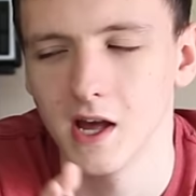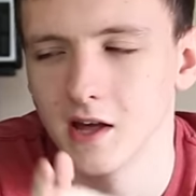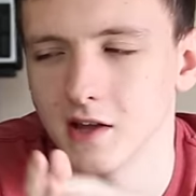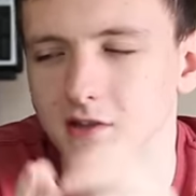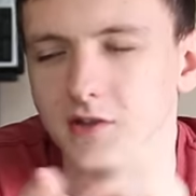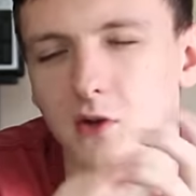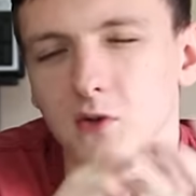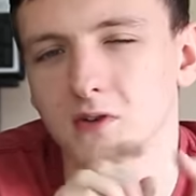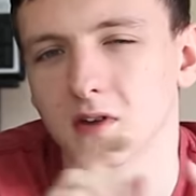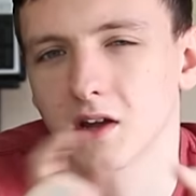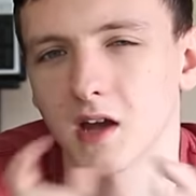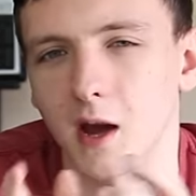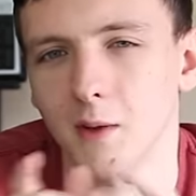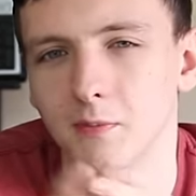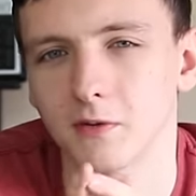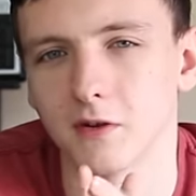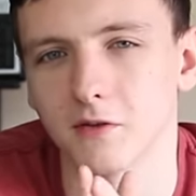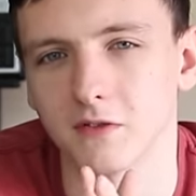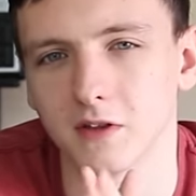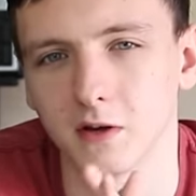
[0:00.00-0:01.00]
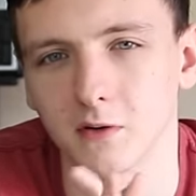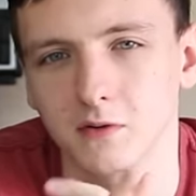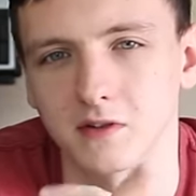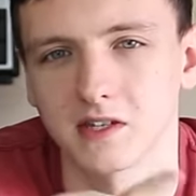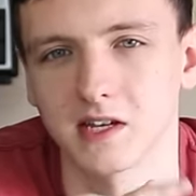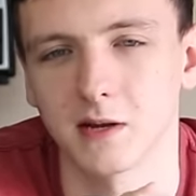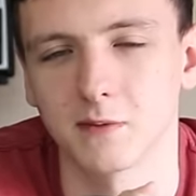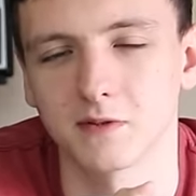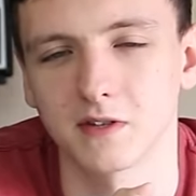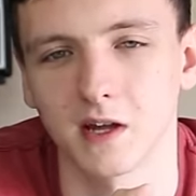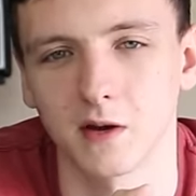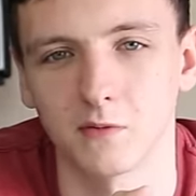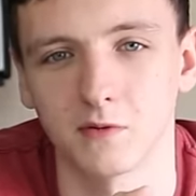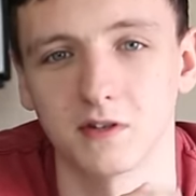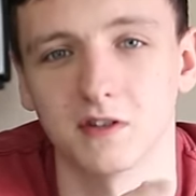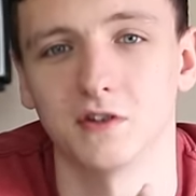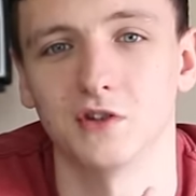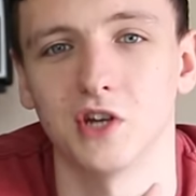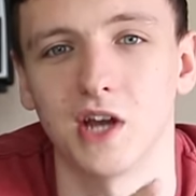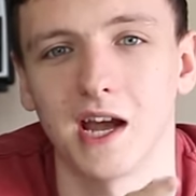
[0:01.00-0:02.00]
There's also a couple of little tips that I
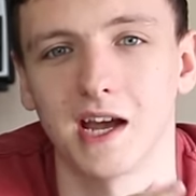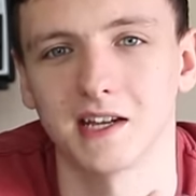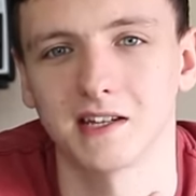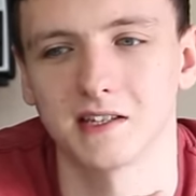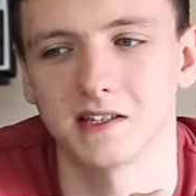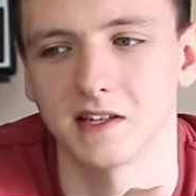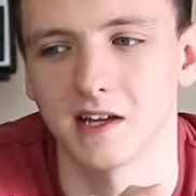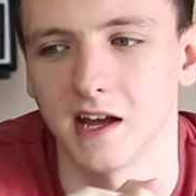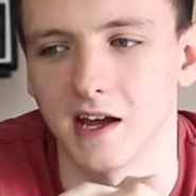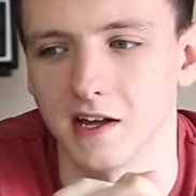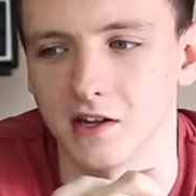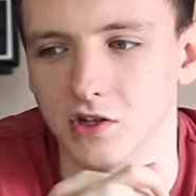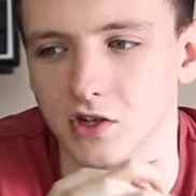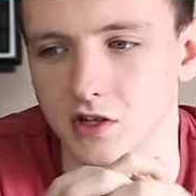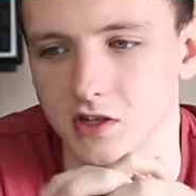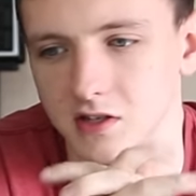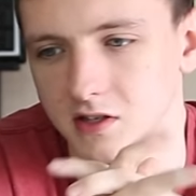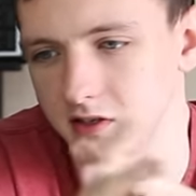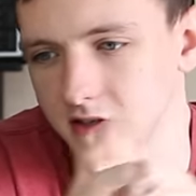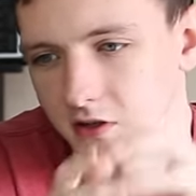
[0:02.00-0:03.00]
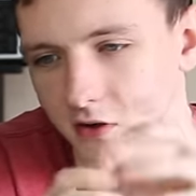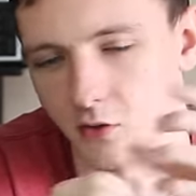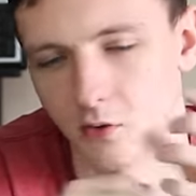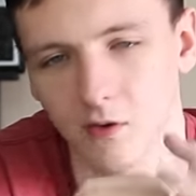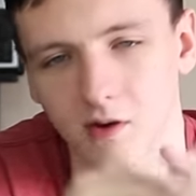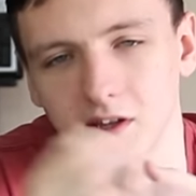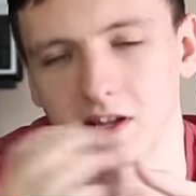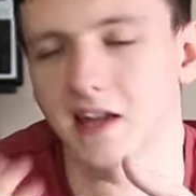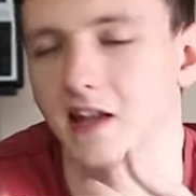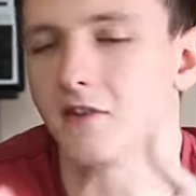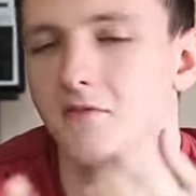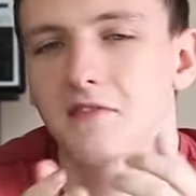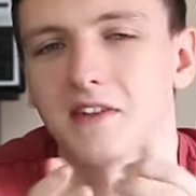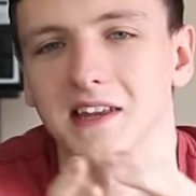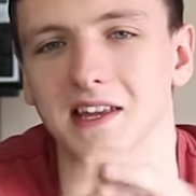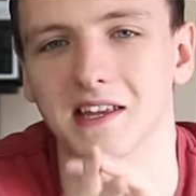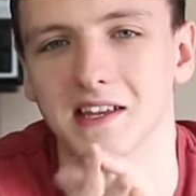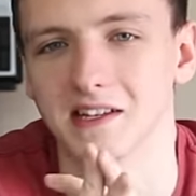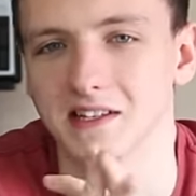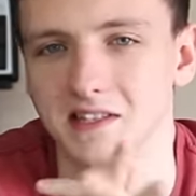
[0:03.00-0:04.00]
would suggest uh, just to kind of
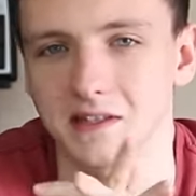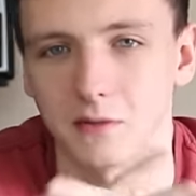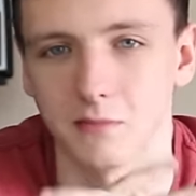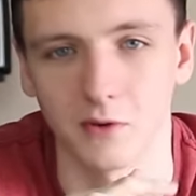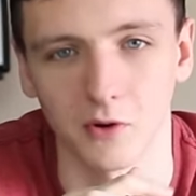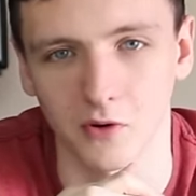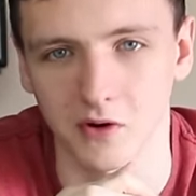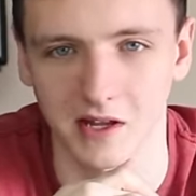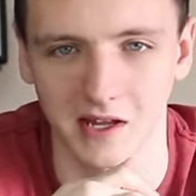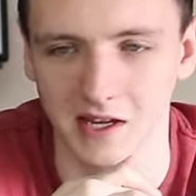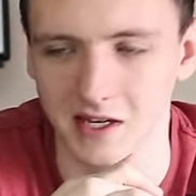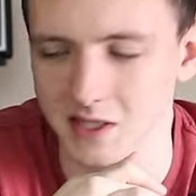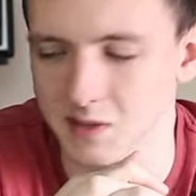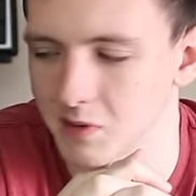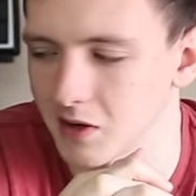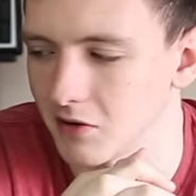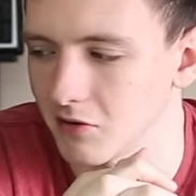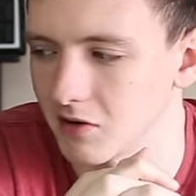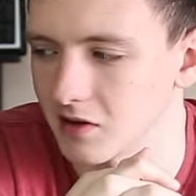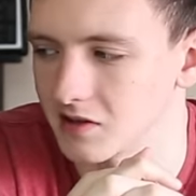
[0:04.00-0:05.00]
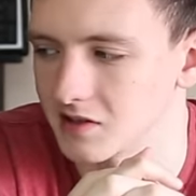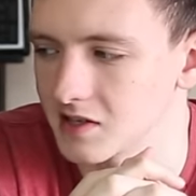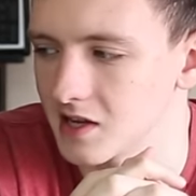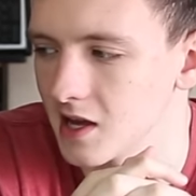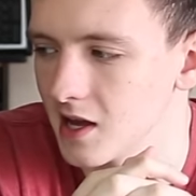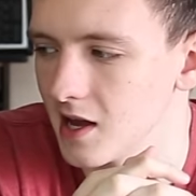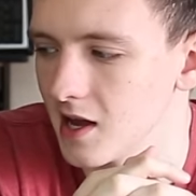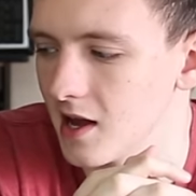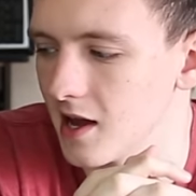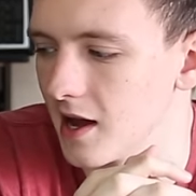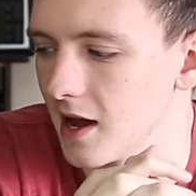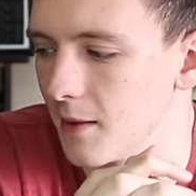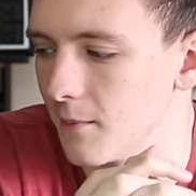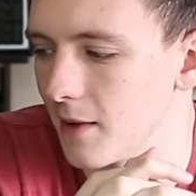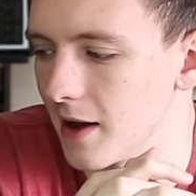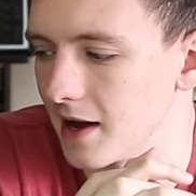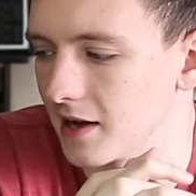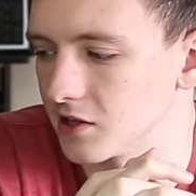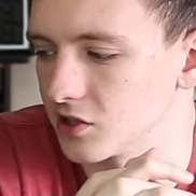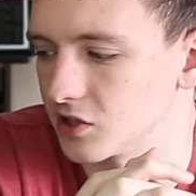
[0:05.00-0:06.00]
ease the building experience
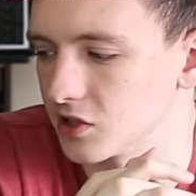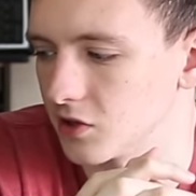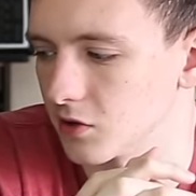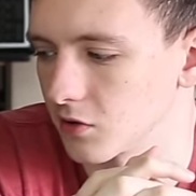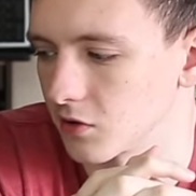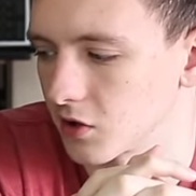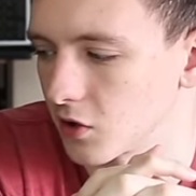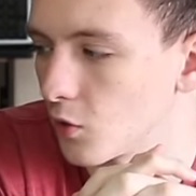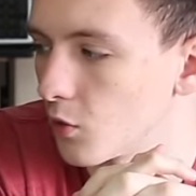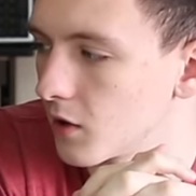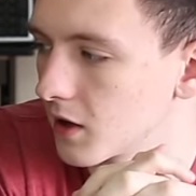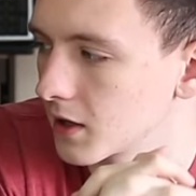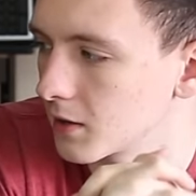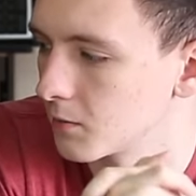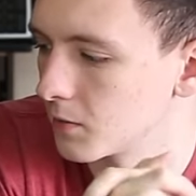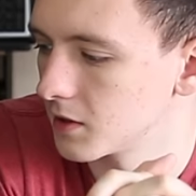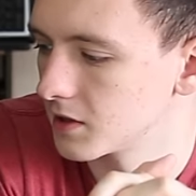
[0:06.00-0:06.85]
um, as you're going.